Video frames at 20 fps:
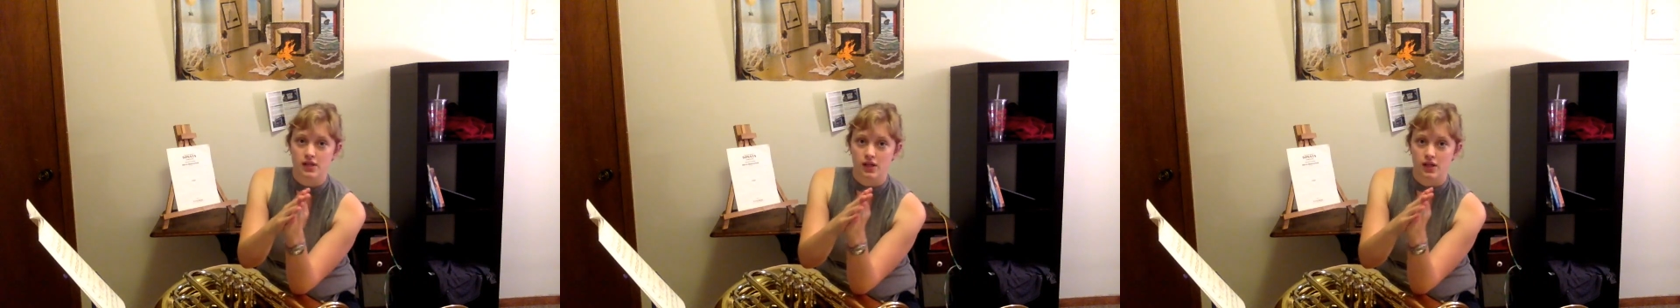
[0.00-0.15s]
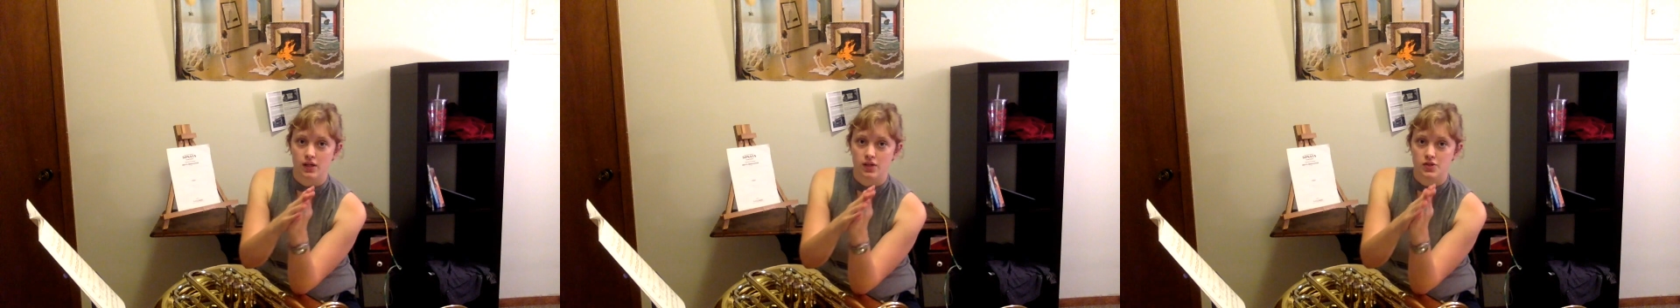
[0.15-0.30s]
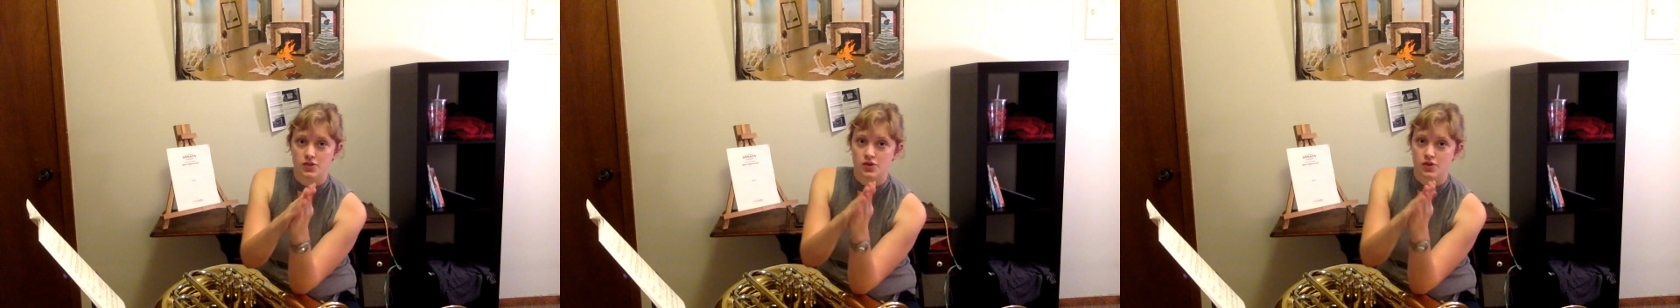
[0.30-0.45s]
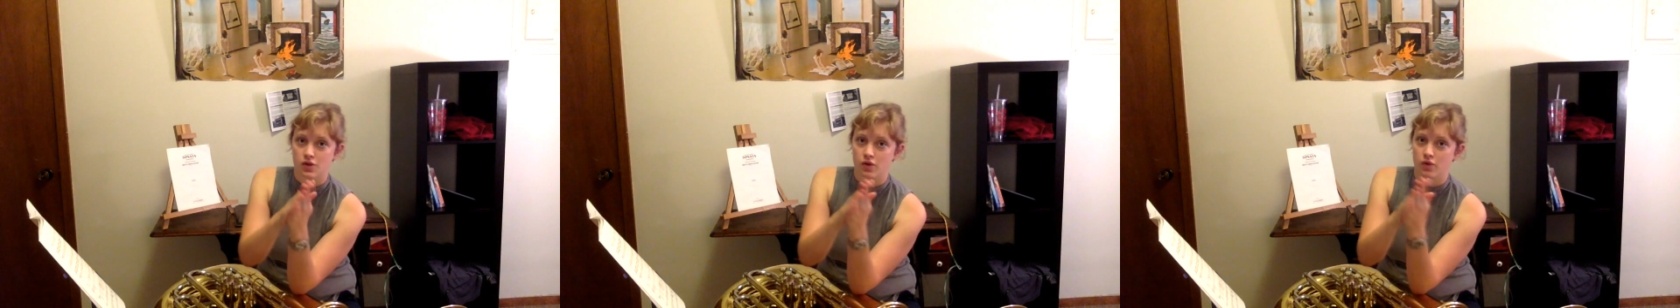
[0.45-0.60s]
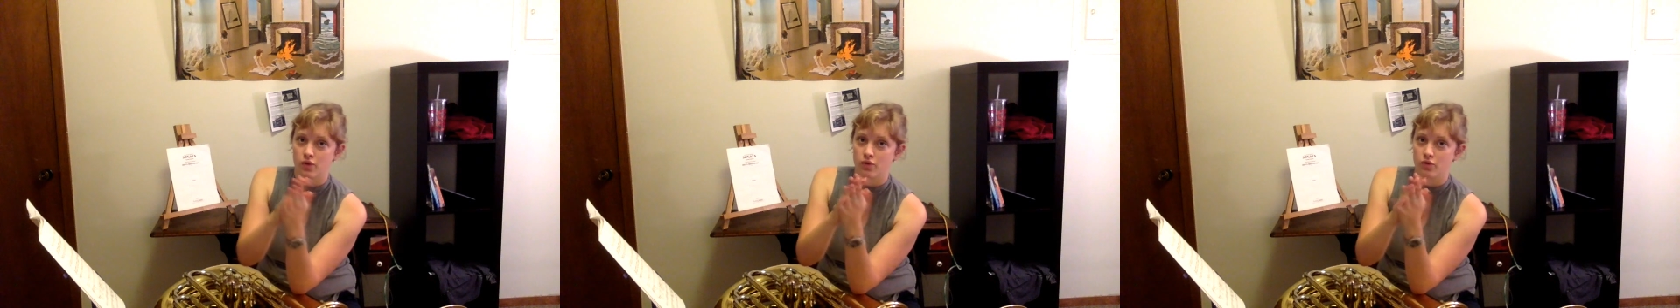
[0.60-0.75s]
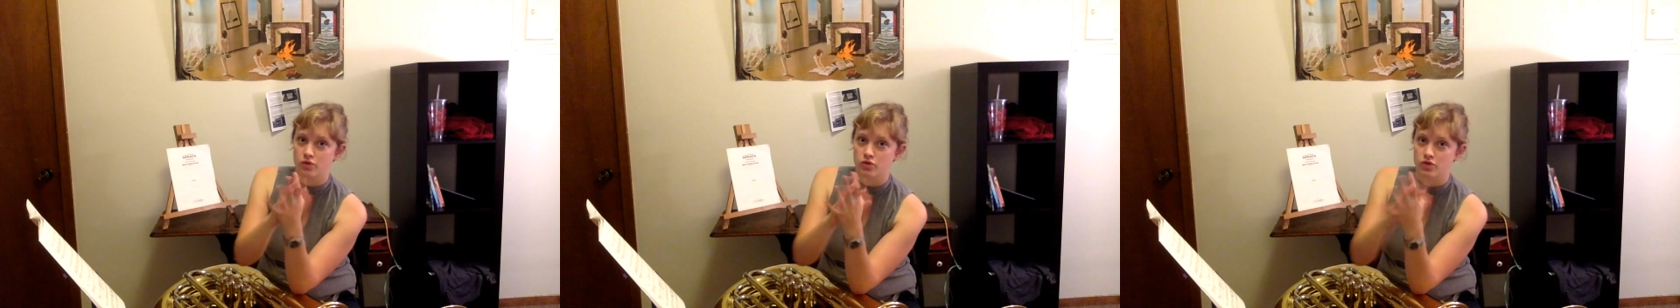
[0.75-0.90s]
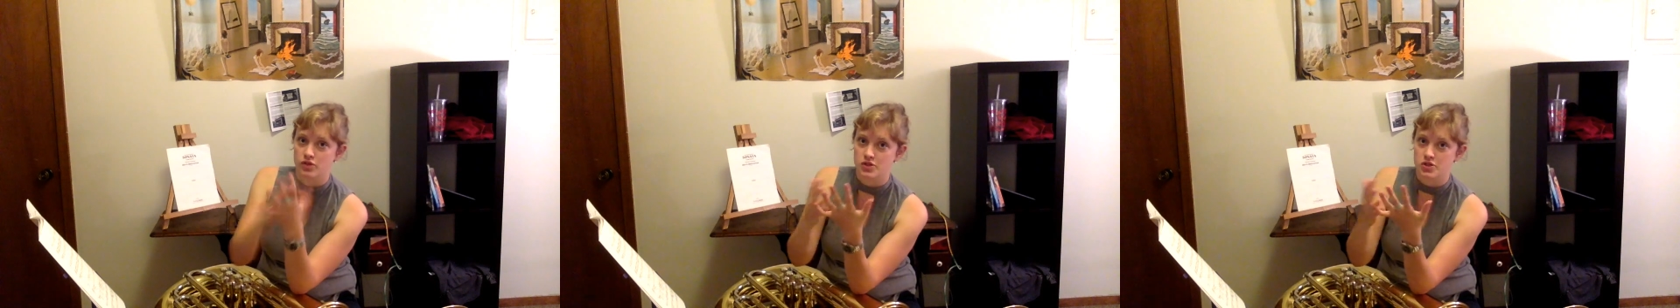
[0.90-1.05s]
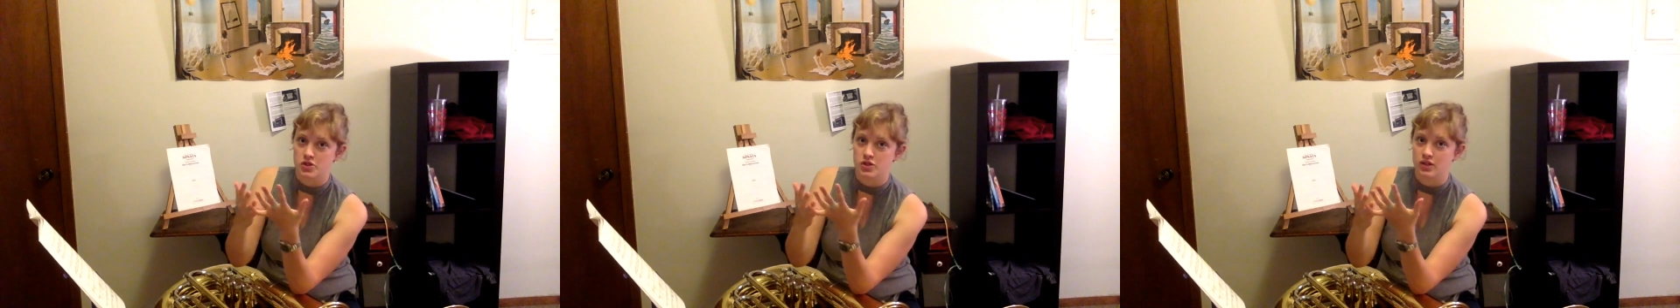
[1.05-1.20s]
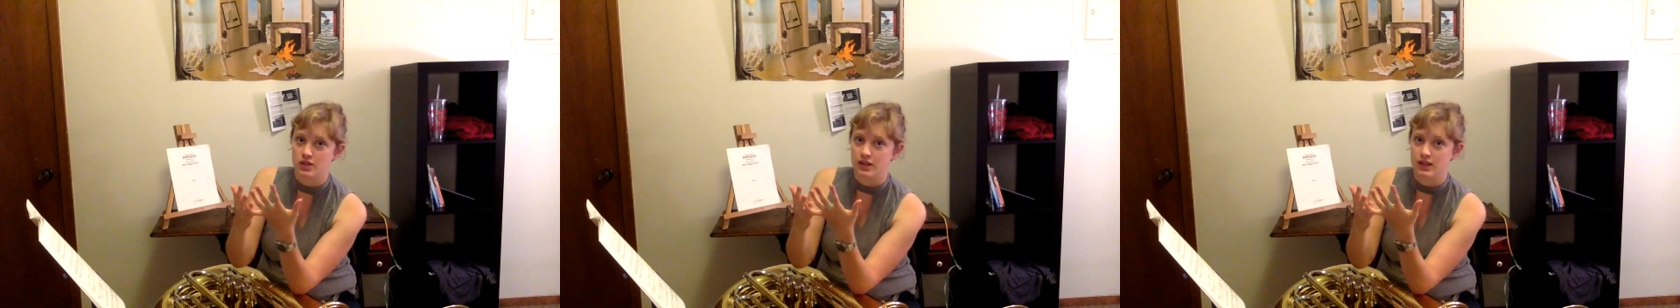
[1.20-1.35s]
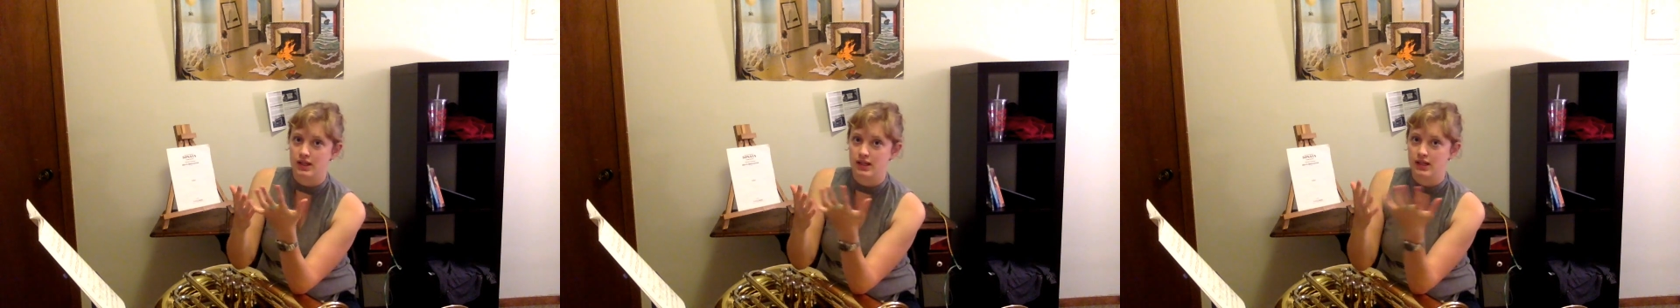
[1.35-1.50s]
So
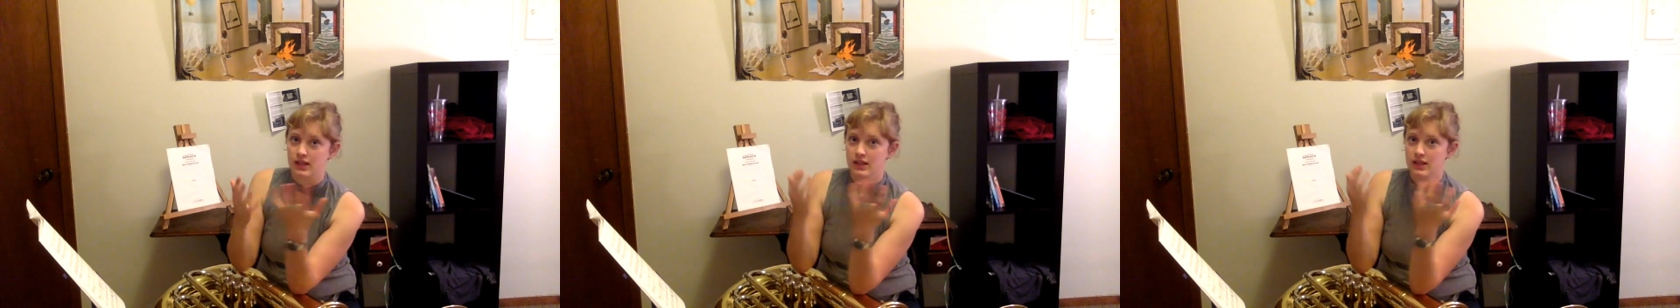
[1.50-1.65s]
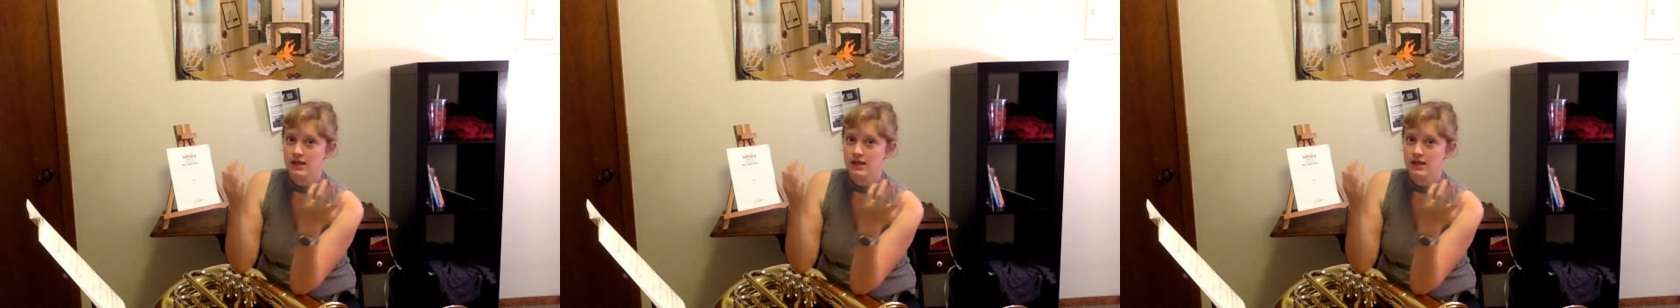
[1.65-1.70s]
traditionally